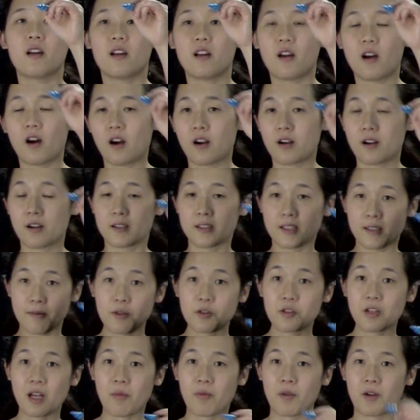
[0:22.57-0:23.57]
our
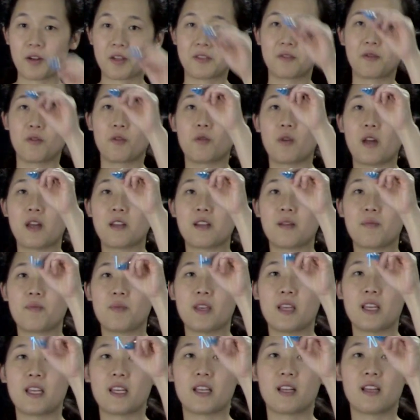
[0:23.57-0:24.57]
symmetry operations will end up
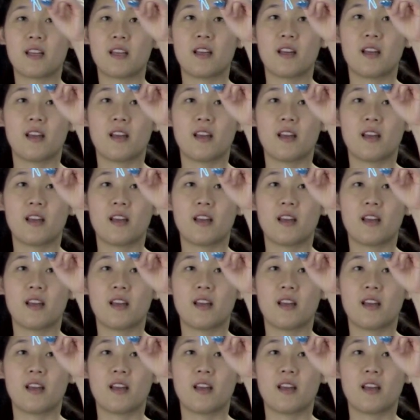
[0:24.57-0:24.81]
being